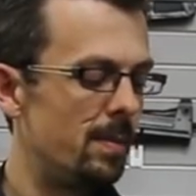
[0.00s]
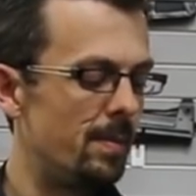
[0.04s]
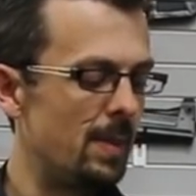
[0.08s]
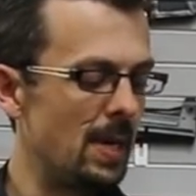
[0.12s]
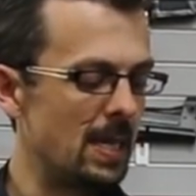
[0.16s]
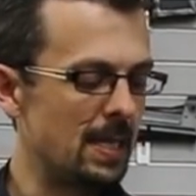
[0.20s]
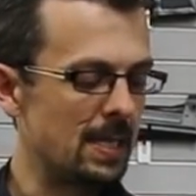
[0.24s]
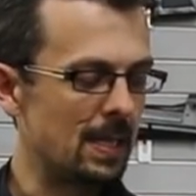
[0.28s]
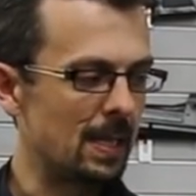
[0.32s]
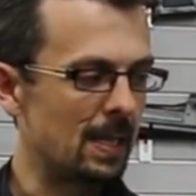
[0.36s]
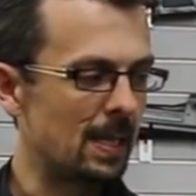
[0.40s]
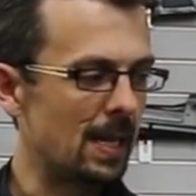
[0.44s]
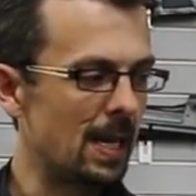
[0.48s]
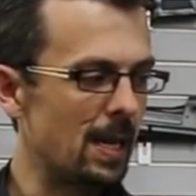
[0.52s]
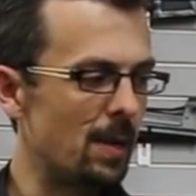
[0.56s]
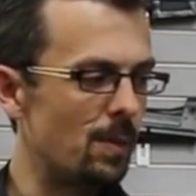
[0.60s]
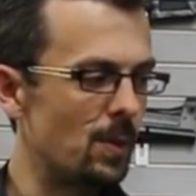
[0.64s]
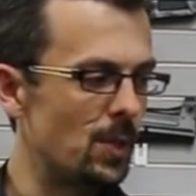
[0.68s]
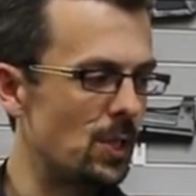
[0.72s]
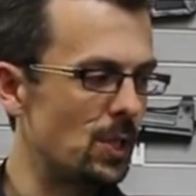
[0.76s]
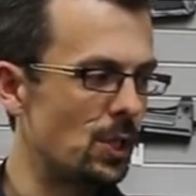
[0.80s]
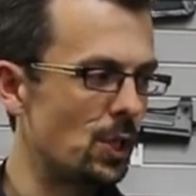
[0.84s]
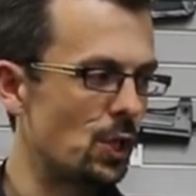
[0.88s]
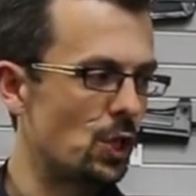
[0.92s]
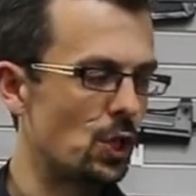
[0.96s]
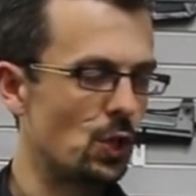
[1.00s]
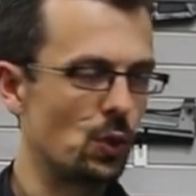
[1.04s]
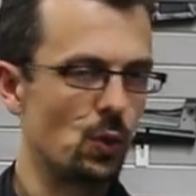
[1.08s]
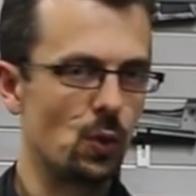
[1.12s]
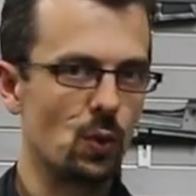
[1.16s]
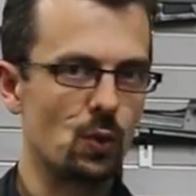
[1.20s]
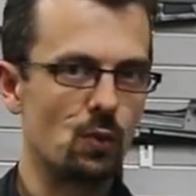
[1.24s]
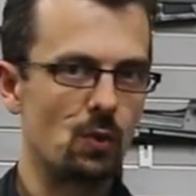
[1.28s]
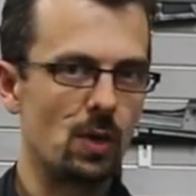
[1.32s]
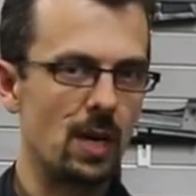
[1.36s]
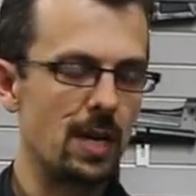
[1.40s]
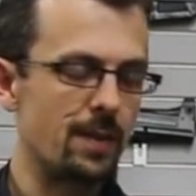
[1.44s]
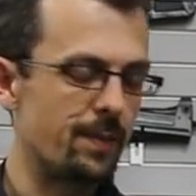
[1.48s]
basically, which is a
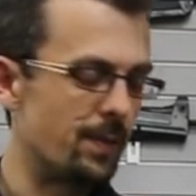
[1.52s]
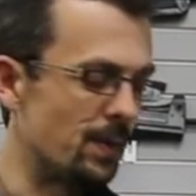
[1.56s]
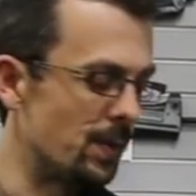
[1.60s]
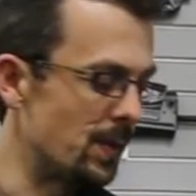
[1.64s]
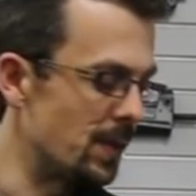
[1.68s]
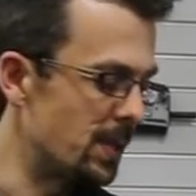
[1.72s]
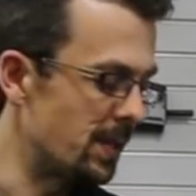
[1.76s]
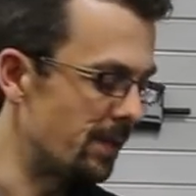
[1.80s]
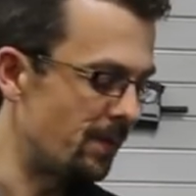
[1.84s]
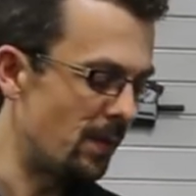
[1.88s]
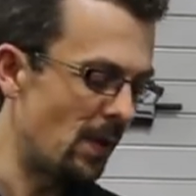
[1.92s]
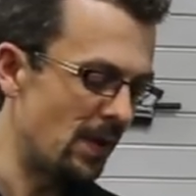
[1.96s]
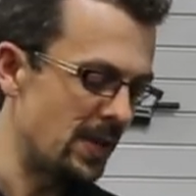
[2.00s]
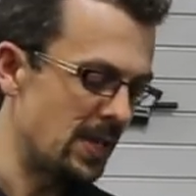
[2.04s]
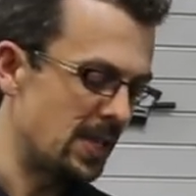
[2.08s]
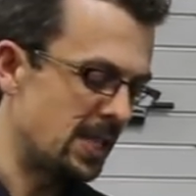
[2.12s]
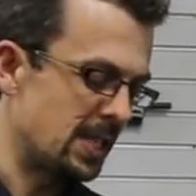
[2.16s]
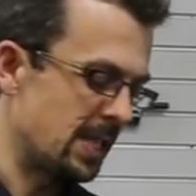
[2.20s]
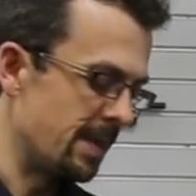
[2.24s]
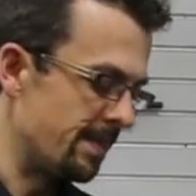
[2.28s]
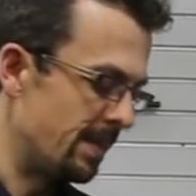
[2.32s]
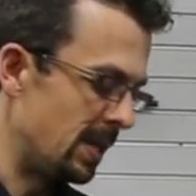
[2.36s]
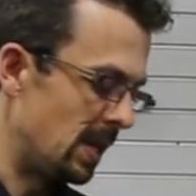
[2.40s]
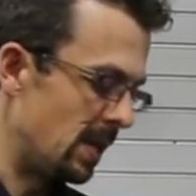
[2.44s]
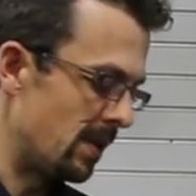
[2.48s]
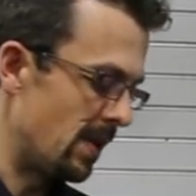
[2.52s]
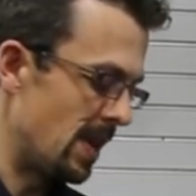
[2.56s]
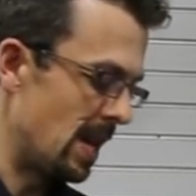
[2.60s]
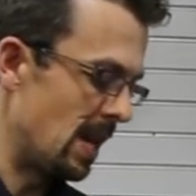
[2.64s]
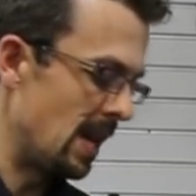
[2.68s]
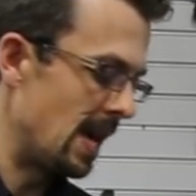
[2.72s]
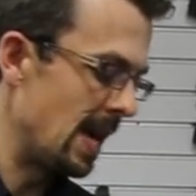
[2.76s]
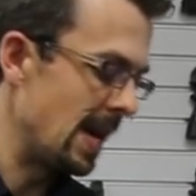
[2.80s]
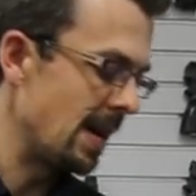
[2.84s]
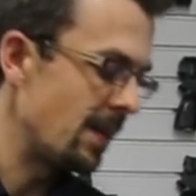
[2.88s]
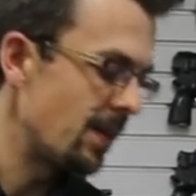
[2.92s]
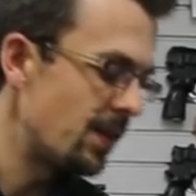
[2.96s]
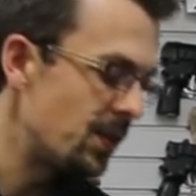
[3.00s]
short rifle. It's very similar
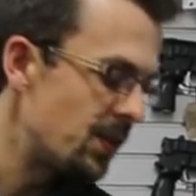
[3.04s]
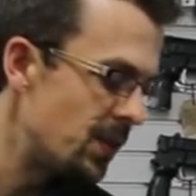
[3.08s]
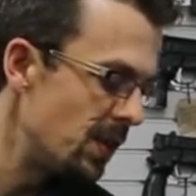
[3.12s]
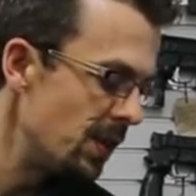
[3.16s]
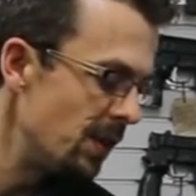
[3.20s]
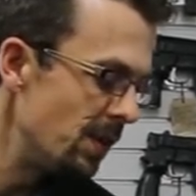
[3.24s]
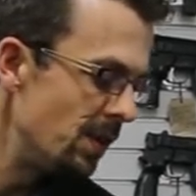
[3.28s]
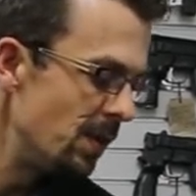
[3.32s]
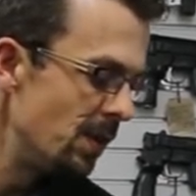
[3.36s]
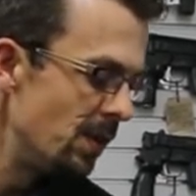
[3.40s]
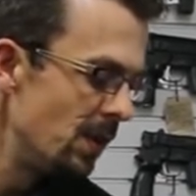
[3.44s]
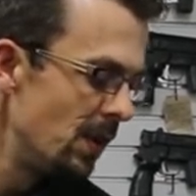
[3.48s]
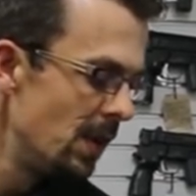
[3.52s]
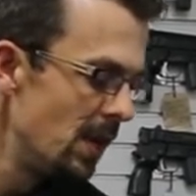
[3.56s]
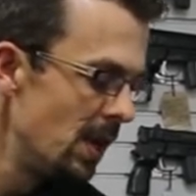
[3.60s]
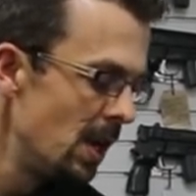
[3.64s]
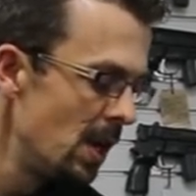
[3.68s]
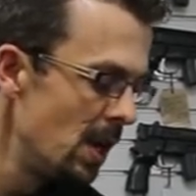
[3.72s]
in length to